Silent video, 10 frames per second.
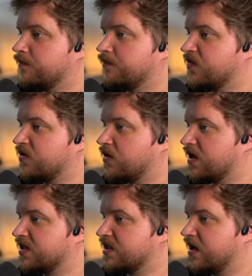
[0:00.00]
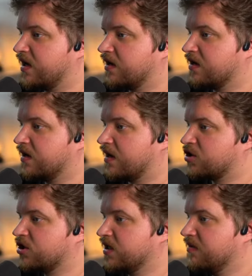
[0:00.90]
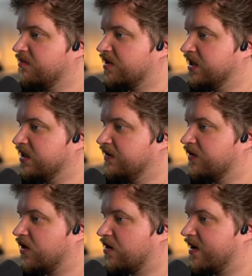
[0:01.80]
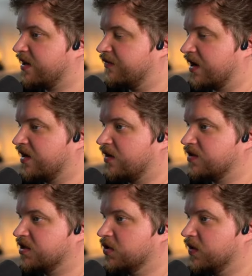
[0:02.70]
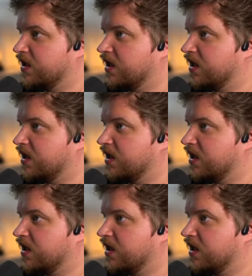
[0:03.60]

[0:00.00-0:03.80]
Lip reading: Sorry guys, I actually completely forgot about the fact that I was doing